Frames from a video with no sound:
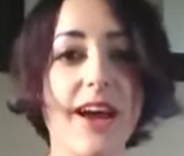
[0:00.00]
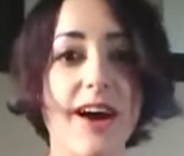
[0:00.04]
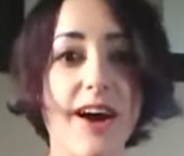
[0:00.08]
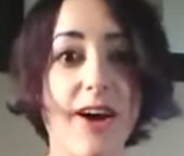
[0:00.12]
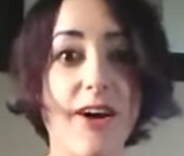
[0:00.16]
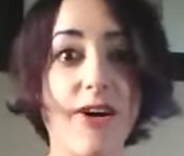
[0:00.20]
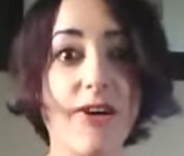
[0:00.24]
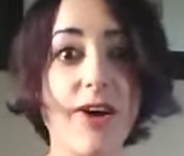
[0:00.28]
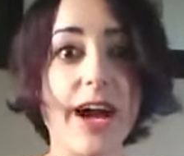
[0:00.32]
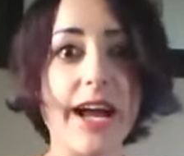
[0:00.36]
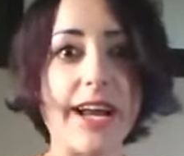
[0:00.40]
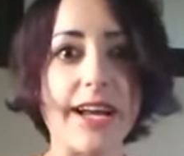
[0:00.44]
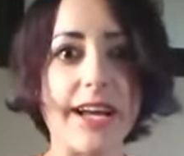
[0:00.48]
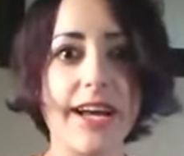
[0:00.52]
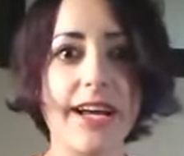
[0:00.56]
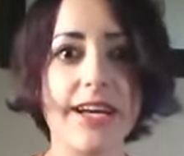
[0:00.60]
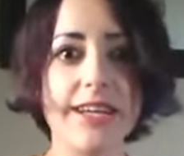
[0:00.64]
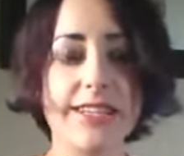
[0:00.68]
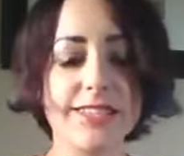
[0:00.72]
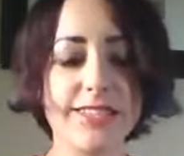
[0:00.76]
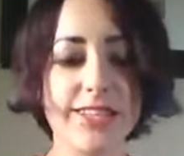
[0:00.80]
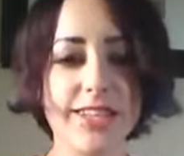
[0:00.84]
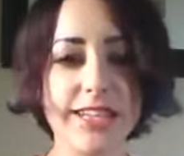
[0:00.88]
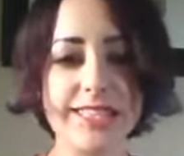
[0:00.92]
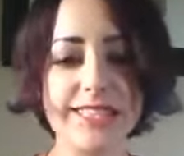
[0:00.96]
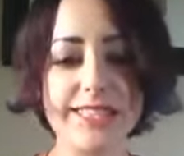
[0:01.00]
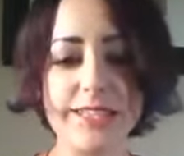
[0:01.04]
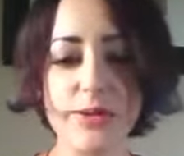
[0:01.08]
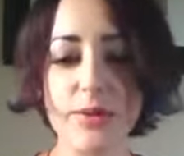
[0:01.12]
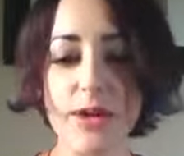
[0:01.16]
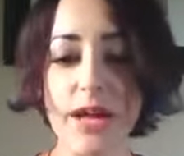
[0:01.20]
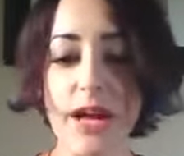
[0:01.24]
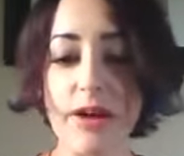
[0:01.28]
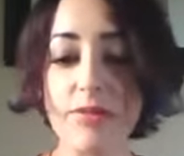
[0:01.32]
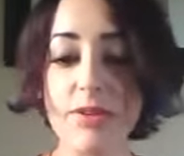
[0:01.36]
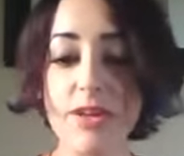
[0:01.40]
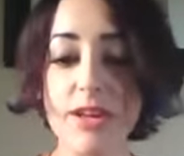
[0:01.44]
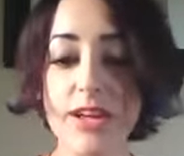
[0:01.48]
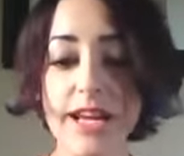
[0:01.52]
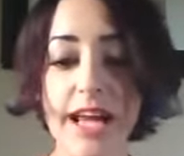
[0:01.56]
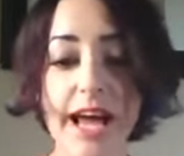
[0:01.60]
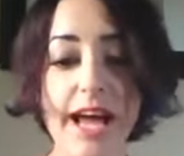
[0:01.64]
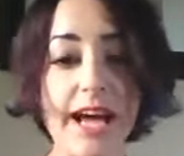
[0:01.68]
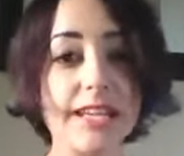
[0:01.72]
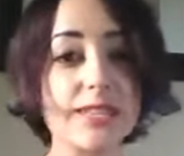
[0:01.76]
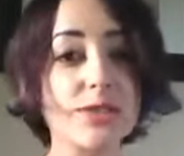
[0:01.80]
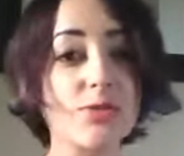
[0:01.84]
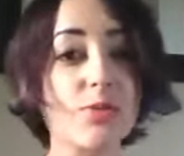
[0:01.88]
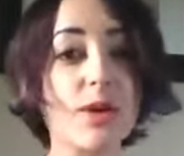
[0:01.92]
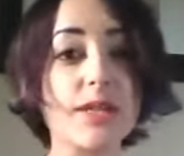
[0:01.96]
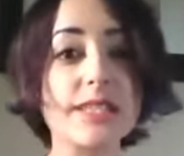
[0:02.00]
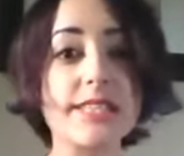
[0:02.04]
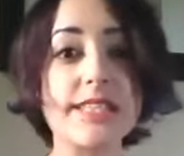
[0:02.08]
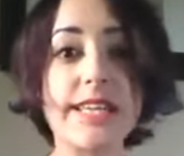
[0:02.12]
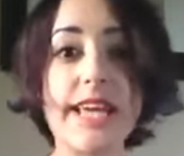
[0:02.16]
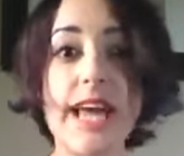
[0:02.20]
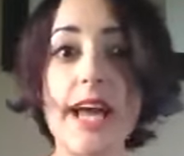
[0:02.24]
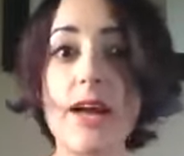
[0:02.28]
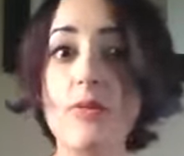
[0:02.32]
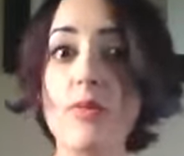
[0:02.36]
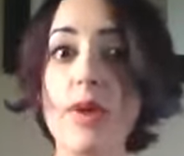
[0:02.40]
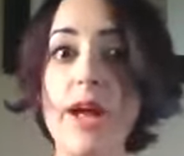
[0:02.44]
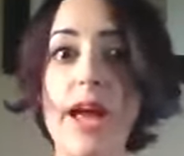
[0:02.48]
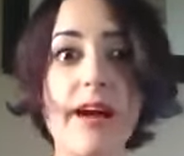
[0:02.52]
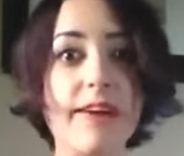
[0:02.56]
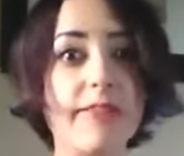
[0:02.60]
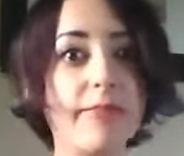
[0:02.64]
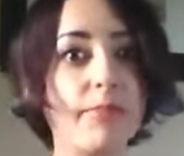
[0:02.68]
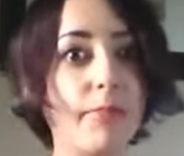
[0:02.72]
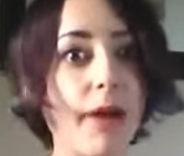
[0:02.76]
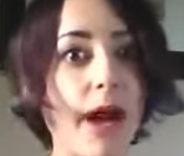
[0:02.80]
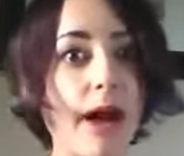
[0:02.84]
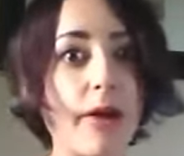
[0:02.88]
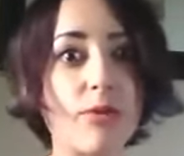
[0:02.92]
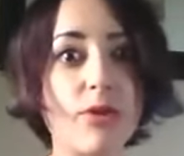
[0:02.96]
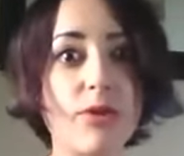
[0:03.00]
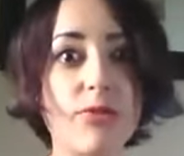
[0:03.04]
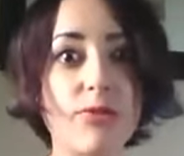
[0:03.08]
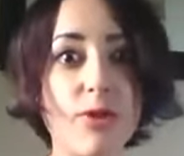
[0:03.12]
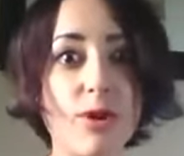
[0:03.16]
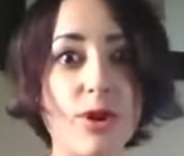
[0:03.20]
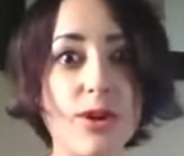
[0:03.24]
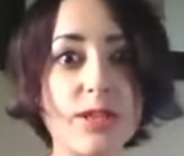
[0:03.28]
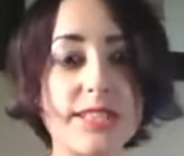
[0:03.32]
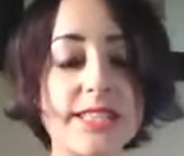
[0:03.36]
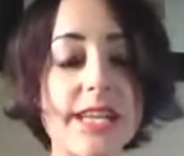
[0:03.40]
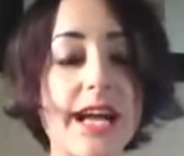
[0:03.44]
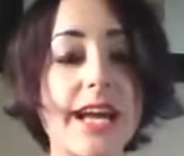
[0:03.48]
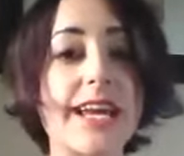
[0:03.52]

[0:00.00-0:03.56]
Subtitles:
all right, so let's see what Avalon has. Once again, we have that reversed.